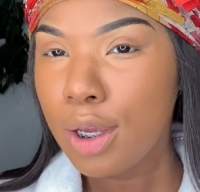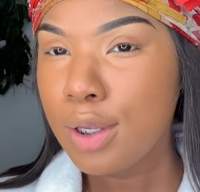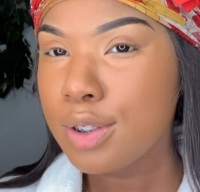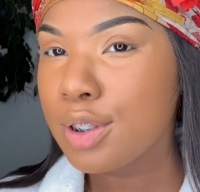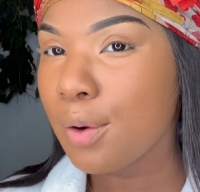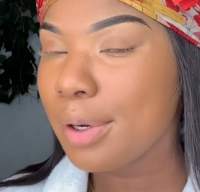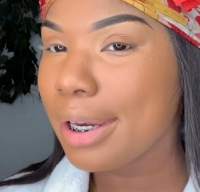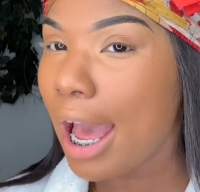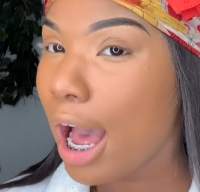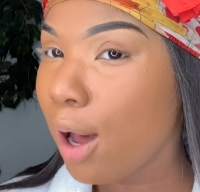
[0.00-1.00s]
so
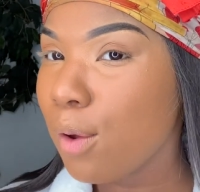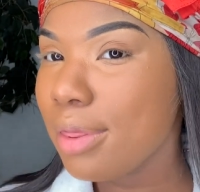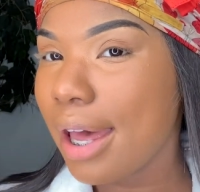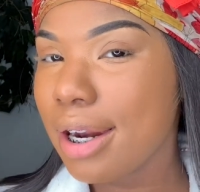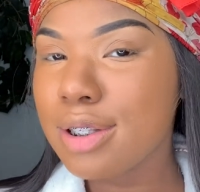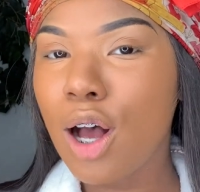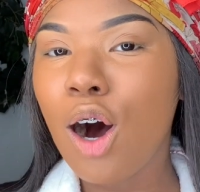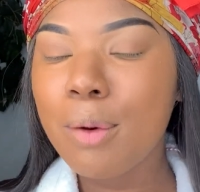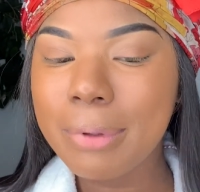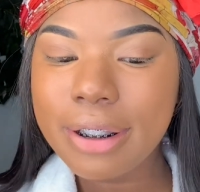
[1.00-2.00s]
now that it's
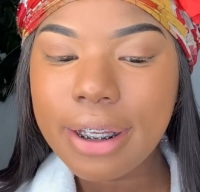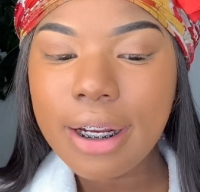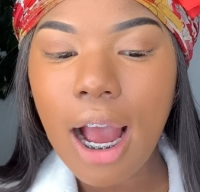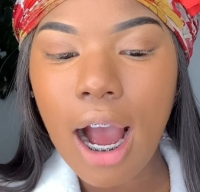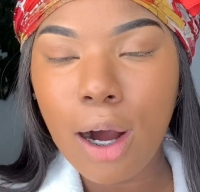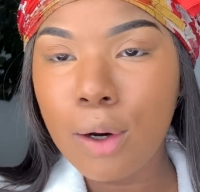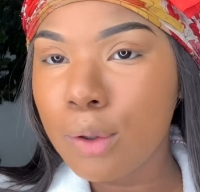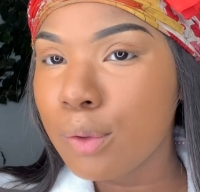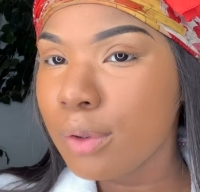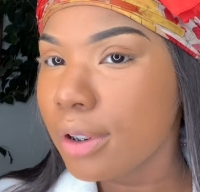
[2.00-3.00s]
all blended
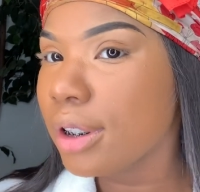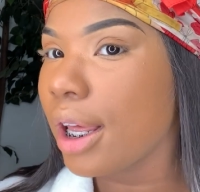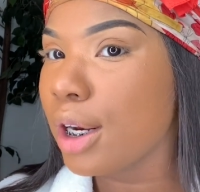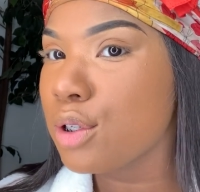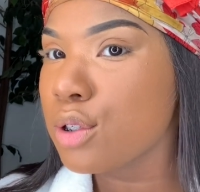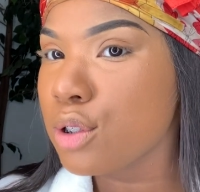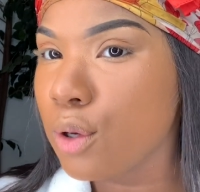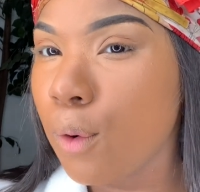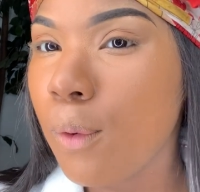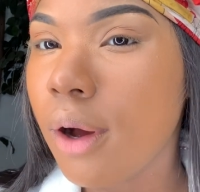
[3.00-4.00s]
out, that is
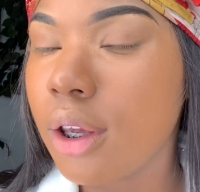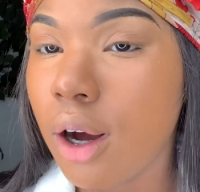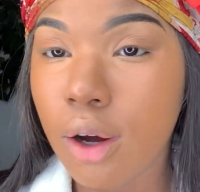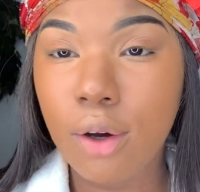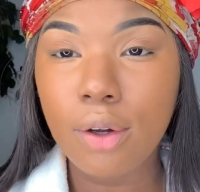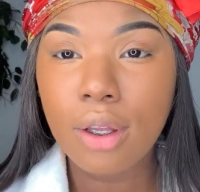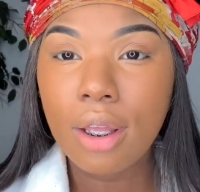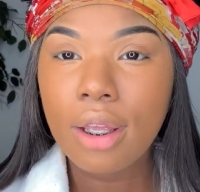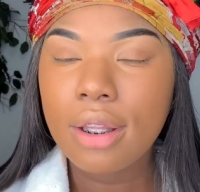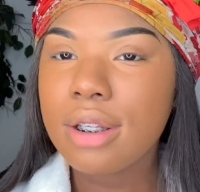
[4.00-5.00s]
so, y'all,
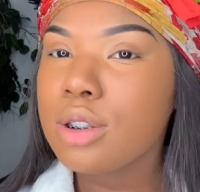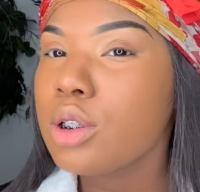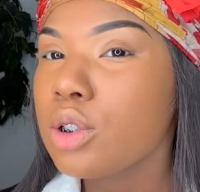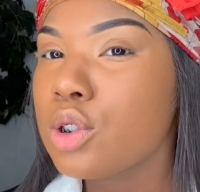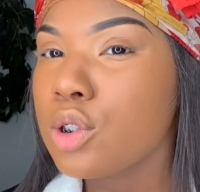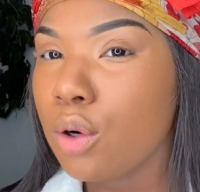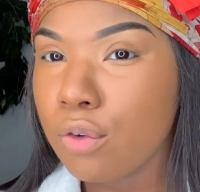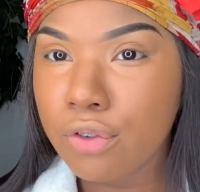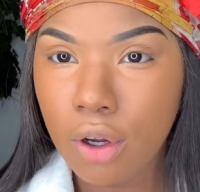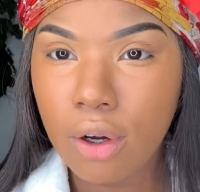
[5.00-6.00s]
this looks so
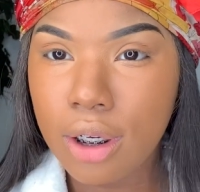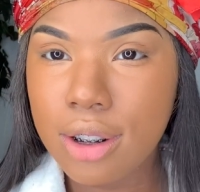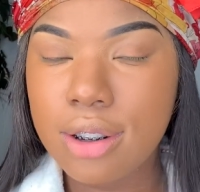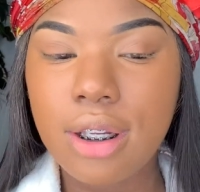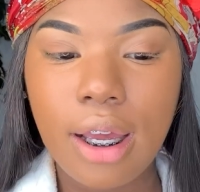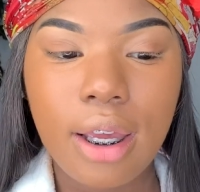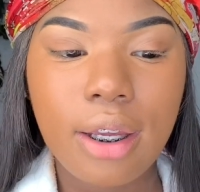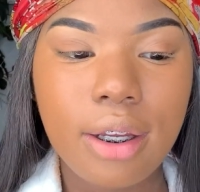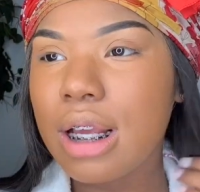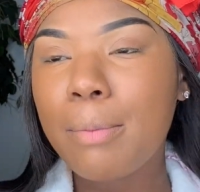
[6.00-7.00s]
flawless. Like,
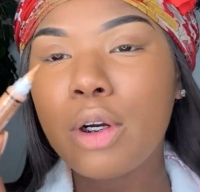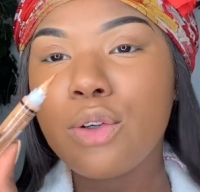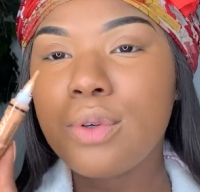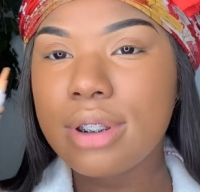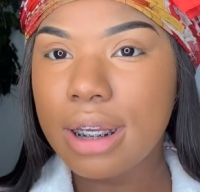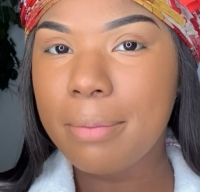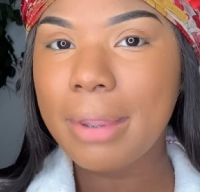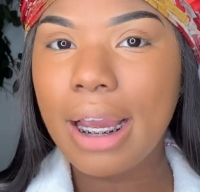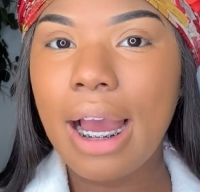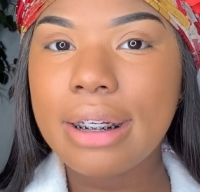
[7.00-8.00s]
I'm gonna do the same
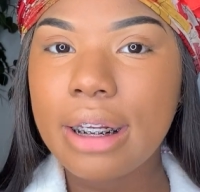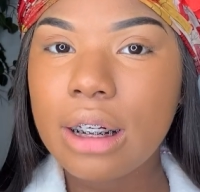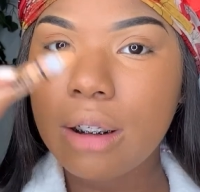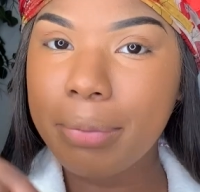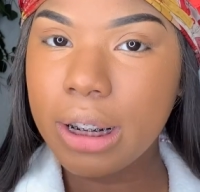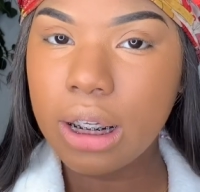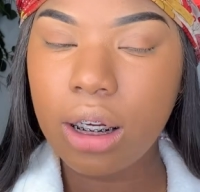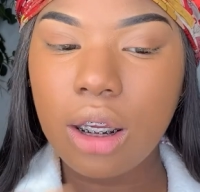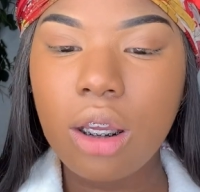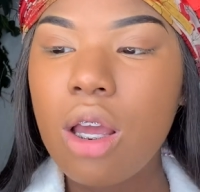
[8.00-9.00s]
thing I did in the
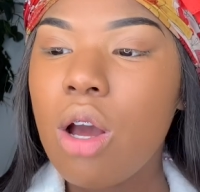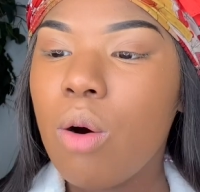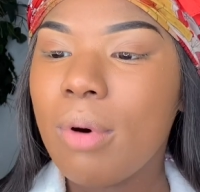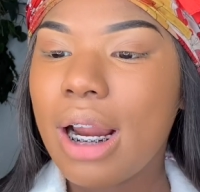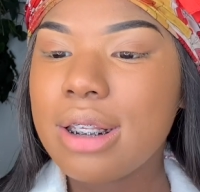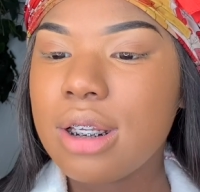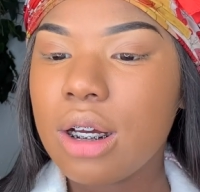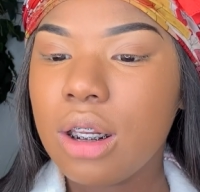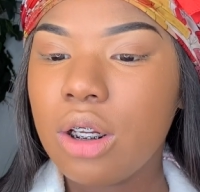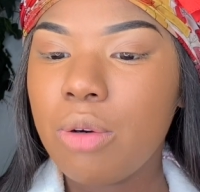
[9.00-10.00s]
beginning when I took
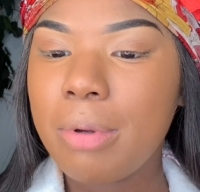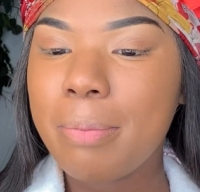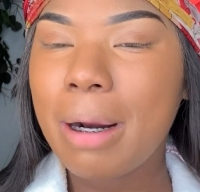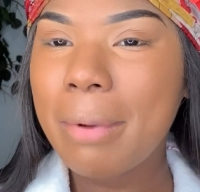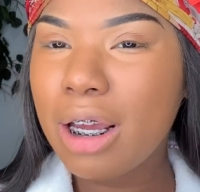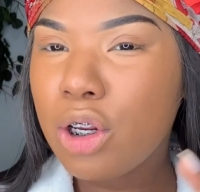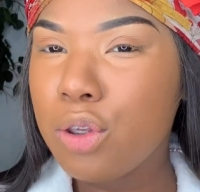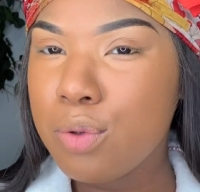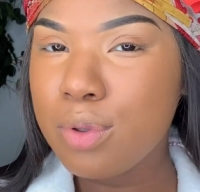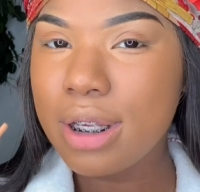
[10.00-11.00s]
a little bit, but I'm not gonna
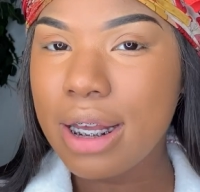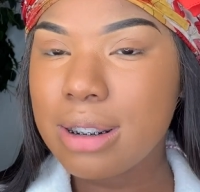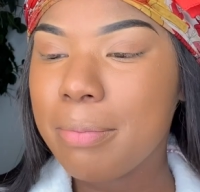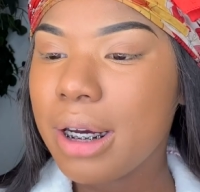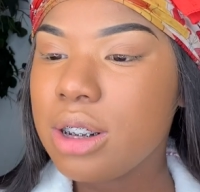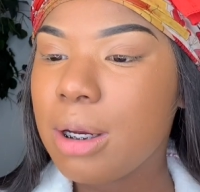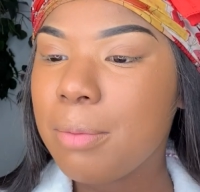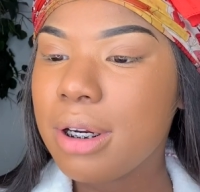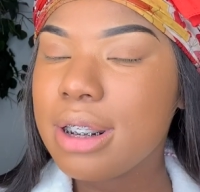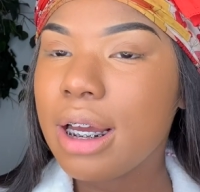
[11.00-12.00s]
use as much. I'm
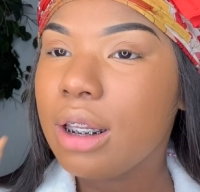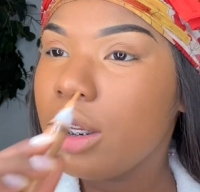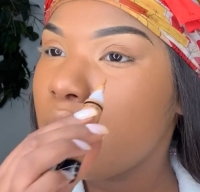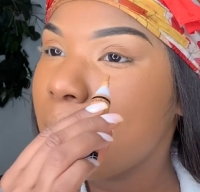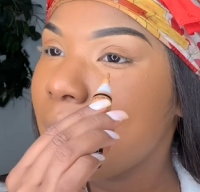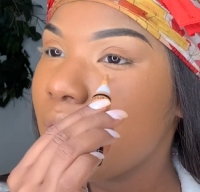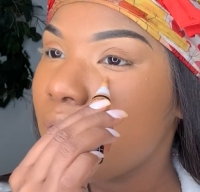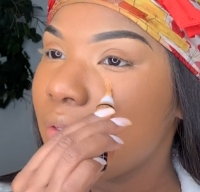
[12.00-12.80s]
gonna take a little bit of